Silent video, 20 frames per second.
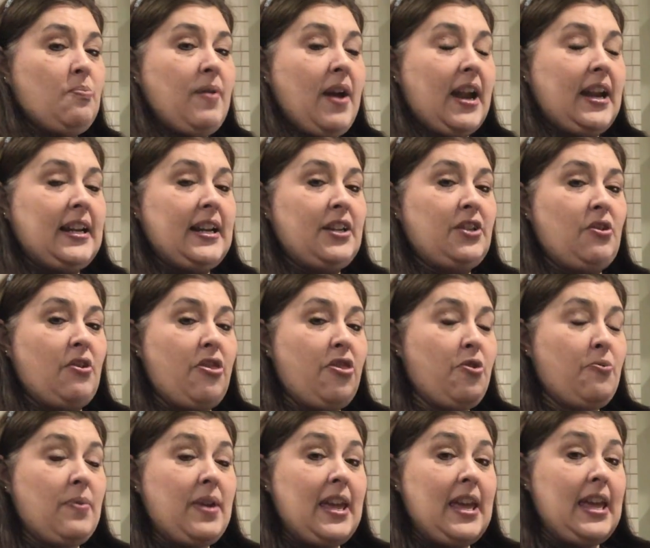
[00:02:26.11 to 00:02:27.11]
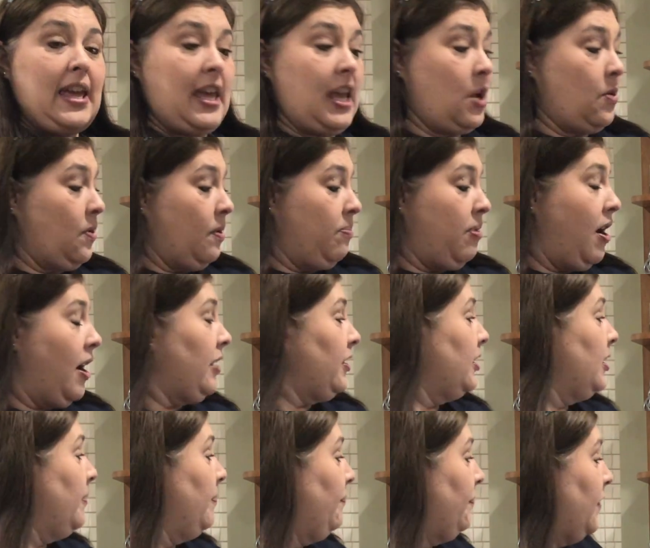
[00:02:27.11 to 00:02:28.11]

break it into 3 equal parts.